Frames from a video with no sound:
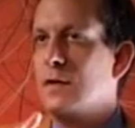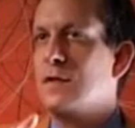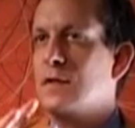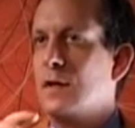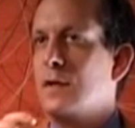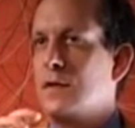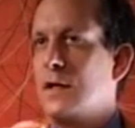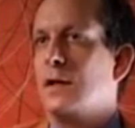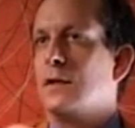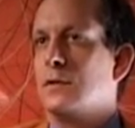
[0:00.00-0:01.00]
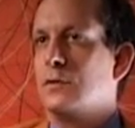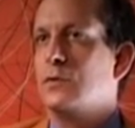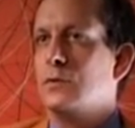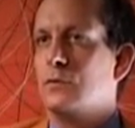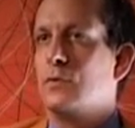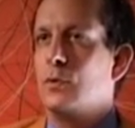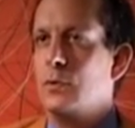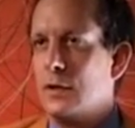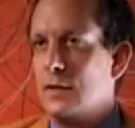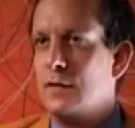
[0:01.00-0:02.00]
this skill to
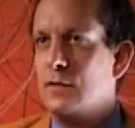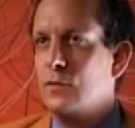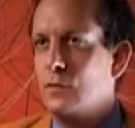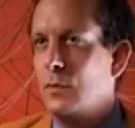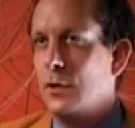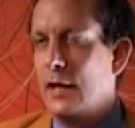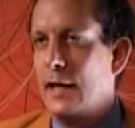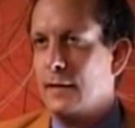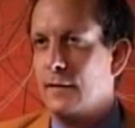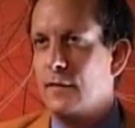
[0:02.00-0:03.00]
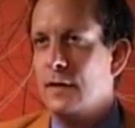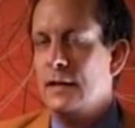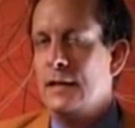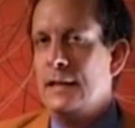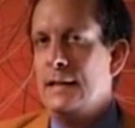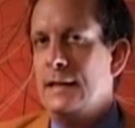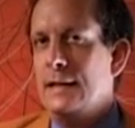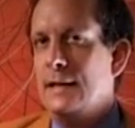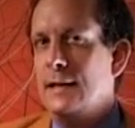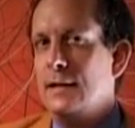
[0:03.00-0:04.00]
robots, to robot hands.
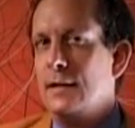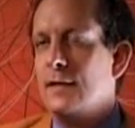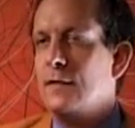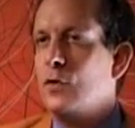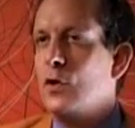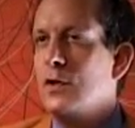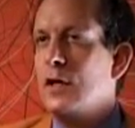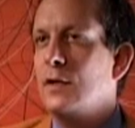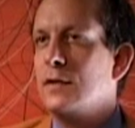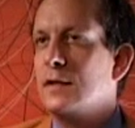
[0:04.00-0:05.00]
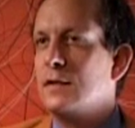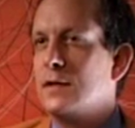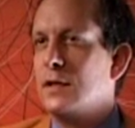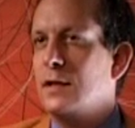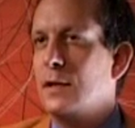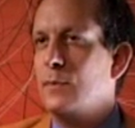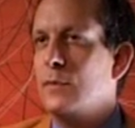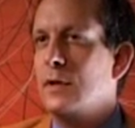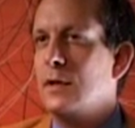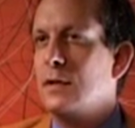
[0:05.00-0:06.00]
And as it turned out at the time,
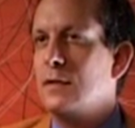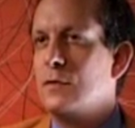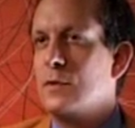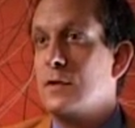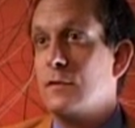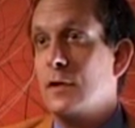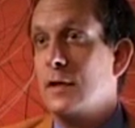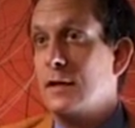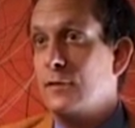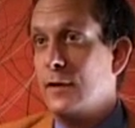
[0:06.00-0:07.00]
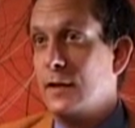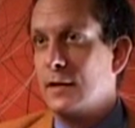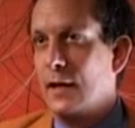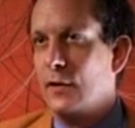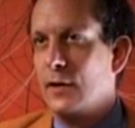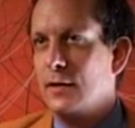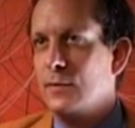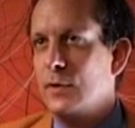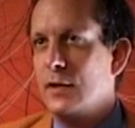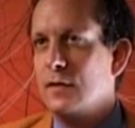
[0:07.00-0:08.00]
this was a very difficult area
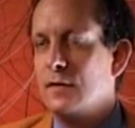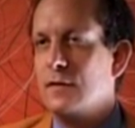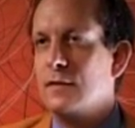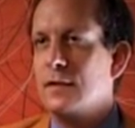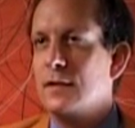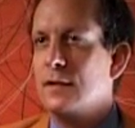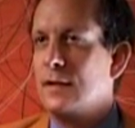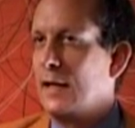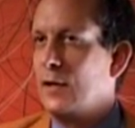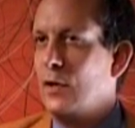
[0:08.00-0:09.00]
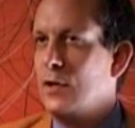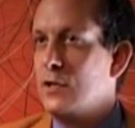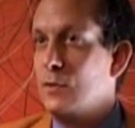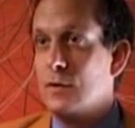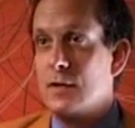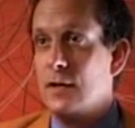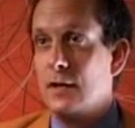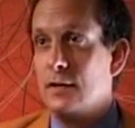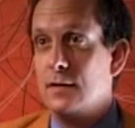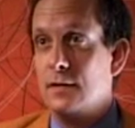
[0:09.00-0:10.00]
because the technology was
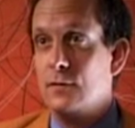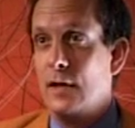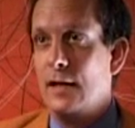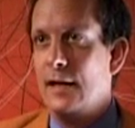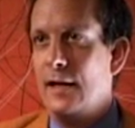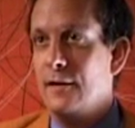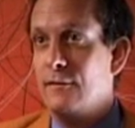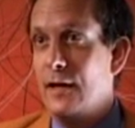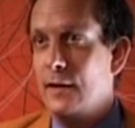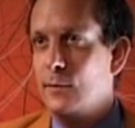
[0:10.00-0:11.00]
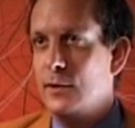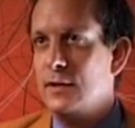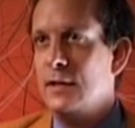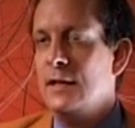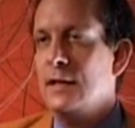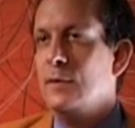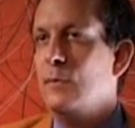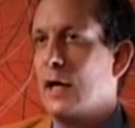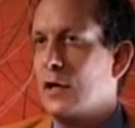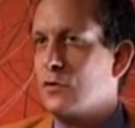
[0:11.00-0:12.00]
not readily available.
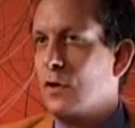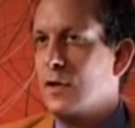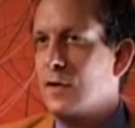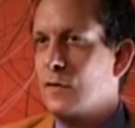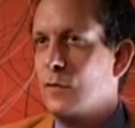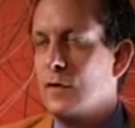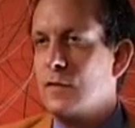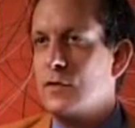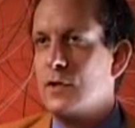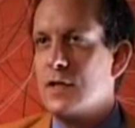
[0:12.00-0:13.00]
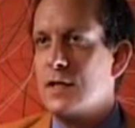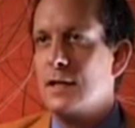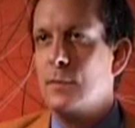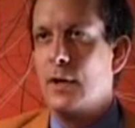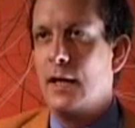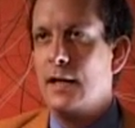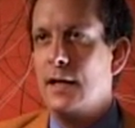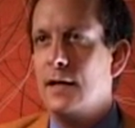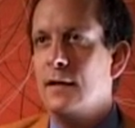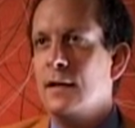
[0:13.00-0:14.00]
Mechatronics was just in the
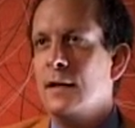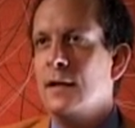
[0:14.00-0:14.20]
beginning.